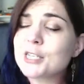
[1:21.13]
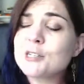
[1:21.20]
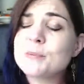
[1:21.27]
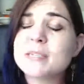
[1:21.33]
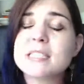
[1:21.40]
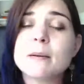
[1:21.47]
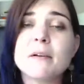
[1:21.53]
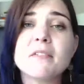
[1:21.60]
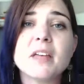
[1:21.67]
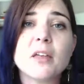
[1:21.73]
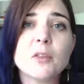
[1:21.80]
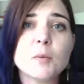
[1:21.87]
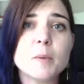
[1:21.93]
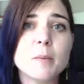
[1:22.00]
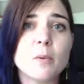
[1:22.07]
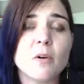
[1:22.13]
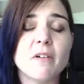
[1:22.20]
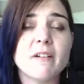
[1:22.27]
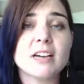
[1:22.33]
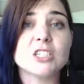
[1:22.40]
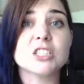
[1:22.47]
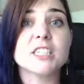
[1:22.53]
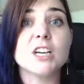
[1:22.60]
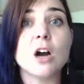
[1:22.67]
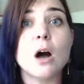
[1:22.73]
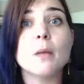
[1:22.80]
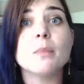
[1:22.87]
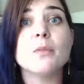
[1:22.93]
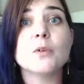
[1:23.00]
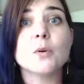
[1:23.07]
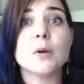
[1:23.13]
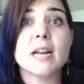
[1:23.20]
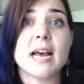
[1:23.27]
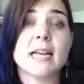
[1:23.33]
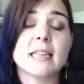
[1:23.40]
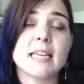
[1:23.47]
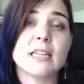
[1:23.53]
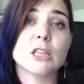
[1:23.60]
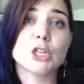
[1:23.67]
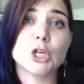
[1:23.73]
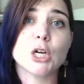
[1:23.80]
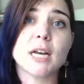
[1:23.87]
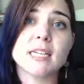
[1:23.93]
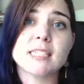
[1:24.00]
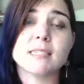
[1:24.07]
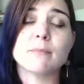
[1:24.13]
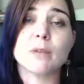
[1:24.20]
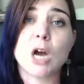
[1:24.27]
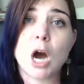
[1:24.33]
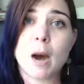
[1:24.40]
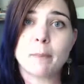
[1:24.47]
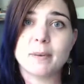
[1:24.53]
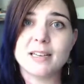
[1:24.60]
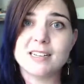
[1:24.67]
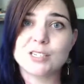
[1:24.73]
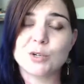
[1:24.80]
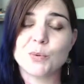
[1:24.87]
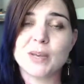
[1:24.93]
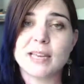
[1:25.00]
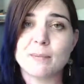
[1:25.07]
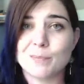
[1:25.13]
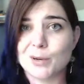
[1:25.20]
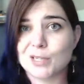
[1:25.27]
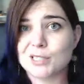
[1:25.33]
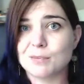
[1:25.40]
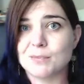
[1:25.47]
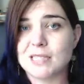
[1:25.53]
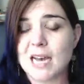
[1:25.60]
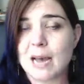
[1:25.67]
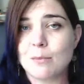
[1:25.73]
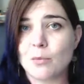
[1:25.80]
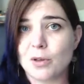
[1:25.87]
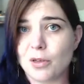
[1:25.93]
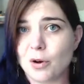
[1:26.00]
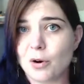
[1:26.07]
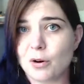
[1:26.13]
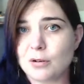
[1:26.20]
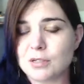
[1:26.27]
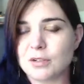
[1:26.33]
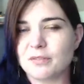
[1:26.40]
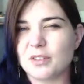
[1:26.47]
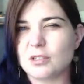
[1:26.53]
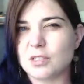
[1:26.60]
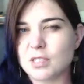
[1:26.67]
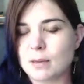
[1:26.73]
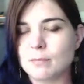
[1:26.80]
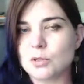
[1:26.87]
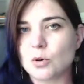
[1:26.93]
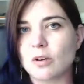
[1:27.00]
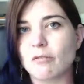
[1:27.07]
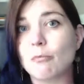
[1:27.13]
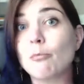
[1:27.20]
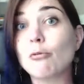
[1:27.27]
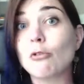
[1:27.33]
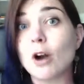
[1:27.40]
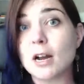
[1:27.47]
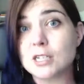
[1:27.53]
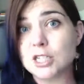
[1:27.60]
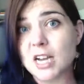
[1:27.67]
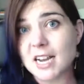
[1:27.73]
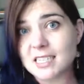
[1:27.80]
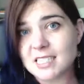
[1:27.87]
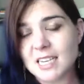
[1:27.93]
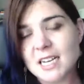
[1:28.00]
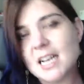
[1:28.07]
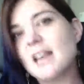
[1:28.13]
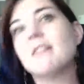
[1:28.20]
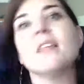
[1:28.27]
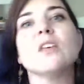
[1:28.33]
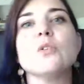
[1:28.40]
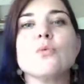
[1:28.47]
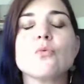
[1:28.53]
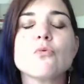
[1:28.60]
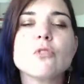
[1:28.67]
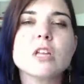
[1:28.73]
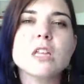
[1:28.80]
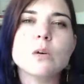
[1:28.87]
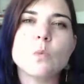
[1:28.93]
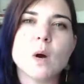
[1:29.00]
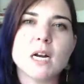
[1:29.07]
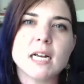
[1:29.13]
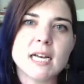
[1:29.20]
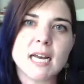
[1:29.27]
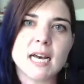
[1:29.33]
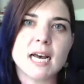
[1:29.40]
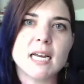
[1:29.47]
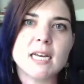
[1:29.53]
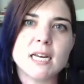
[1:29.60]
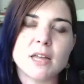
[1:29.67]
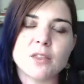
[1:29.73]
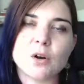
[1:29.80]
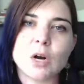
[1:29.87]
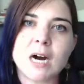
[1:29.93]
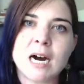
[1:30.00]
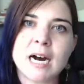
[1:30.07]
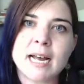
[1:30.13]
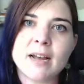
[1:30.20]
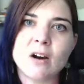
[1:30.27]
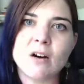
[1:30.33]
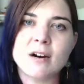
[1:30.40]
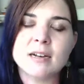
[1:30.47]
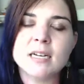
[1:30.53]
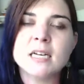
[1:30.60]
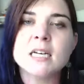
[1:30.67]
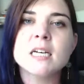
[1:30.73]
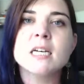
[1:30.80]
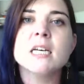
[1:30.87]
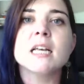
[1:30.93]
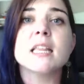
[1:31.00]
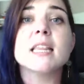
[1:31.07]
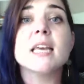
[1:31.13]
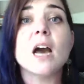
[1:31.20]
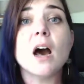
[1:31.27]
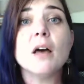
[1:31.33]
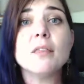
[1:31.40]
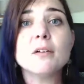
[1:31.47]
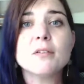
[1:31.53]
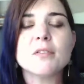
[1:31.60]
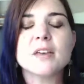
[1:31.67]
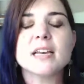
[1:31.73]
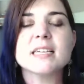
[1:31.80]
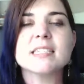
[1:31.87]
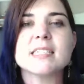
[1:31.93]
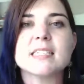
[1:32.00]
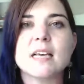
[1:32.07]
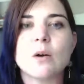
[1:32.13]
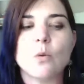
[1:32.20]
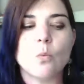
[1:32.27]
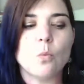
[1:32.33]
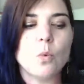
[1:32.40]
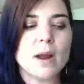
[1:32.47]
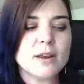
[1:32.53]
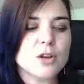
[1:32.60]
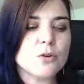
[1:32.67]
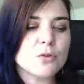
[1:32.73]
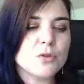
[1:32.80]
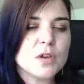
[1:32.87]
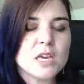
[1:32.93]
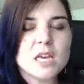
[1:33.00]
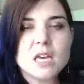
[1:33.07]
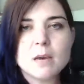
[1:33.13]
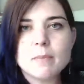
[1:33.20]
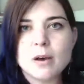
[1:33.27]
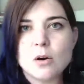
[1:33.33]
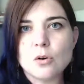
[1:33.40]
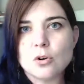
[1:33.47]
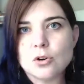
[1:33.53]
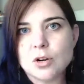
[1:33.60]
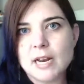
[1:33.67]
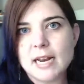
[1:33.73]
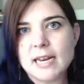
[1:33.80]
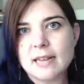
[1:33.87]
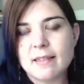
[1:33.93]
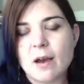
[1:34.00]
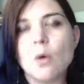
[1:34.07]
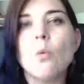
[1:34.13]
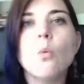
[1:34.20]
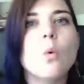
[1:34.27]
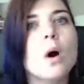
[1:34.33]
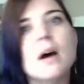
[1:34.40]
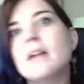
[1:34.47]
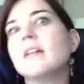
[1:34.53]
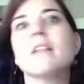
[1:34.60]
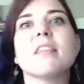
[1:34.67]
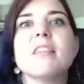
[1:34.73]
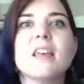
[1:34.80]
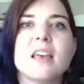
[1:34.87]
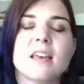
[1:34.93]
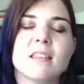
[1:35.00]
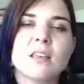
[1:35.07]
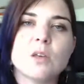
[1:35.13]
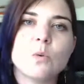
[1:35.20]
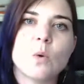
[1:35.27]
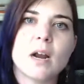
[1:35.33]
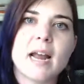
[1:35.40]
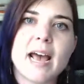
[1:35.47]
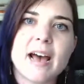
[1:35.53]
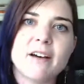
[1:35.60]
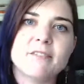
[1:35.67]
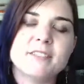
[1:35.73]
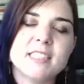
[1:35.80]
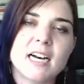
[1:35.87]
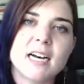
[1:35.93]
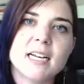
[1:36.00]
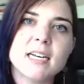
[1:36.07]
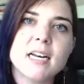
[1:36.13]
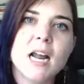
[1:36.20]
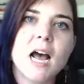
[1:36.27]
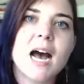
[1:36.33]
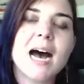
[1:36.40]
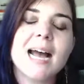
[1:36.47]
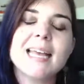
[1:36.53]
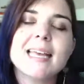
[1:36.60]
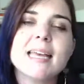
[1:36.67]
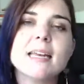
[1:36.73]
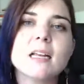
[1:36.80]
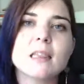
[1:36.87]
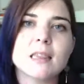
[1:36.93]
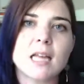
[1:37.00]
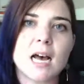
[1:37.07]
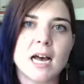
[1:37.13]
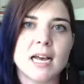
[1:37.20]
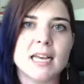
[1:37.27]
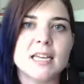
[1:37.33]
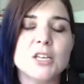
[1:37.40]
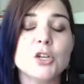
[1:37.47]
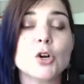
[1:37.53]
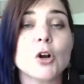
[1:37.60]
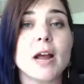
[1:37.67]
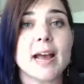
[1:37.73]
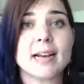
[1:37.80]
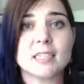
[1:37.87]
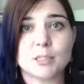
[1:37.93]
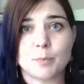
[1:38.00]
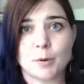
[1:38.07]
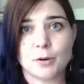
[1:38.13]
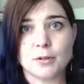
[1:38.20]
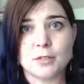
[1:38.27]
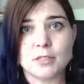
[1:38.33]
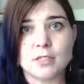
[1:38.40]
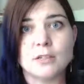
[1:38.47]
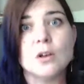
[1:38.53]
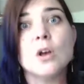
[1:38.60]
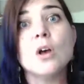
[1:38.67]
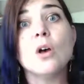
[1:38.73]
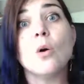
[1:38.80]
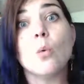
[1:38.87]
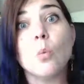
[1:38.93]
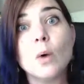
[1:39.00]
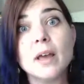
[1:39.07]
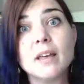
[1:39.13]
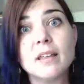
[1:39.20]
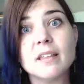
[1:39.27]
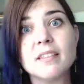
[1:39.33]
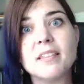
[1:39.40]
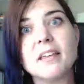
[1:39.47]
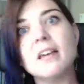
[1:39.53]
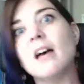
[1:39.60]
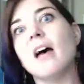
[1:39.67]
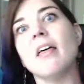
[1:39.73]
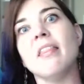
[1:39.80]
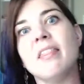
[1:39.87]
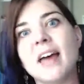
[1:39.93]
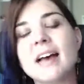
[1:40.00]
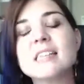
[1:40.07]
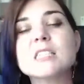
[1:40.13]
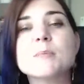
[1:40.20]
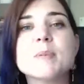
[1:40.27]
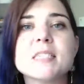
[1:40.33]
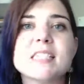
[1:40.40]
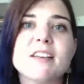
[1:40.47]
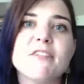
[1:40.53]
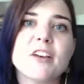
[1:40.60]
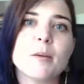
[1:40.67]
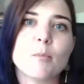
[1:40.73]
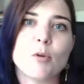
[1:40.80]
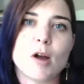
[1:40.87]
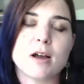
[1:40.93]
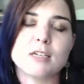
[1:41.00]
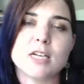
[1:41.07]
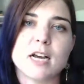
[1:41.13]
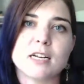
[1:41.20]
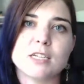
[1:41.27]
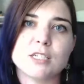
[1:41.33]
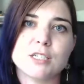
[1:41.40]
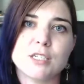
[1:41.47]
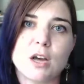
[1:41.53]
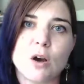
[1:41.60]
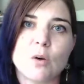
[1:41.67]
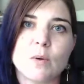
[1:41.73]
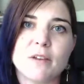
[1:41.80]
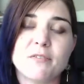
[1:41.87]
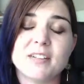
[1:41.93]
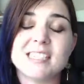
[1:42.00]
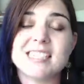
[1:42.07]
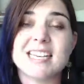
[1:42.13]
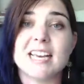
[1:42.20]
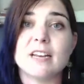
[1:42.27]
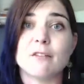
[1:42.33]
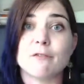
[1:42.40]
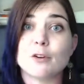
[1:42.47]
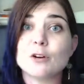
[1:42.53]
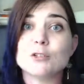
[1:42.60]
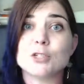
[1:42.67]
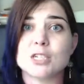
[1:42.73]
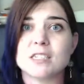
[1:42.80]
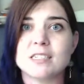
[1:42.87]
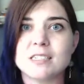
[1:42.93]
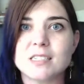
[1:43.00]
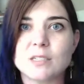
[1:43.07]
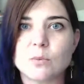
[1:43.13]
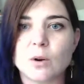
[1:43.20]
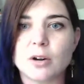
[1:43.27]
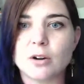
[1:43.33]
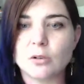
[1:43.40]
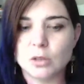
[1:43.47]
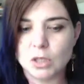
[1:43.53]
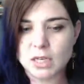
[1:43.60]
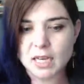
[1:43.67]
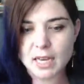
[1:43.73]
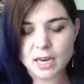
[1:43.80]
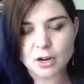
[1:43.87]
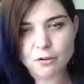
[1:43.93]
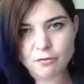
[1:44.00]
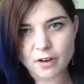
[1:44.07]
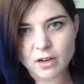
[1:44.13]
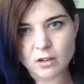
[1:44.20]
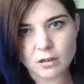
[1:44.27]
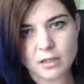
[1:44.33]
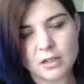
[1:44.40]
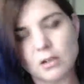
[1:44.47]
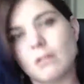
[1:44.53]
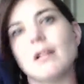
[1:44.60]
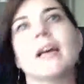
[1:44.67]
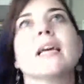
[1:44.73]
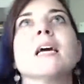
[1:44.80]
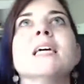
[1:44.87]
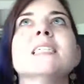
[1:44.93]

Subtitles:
some of the other people have actually gone through and had Lane look at some copy, so we can book some time with her. So if there's some sort of project that you really want to get another eye on. The other thing is that when you're thinking about creating that one thing that you want to have done, I can align your expert with that specific project. So if it's conversions, where you're looking at your funnel and you're like,